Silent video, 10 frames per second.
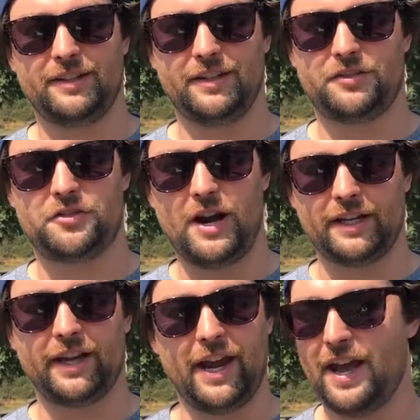It's
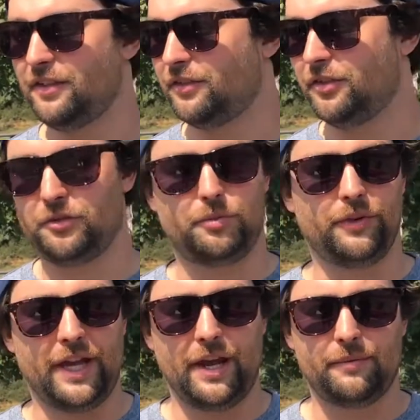dragging ass. You just pull
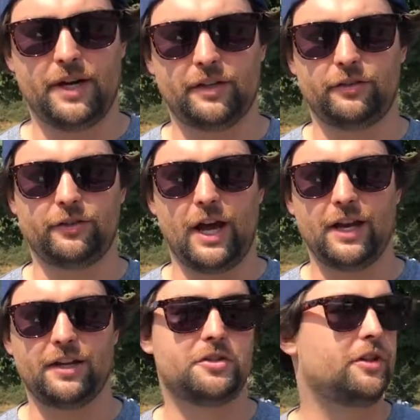the handbrake, you slide it.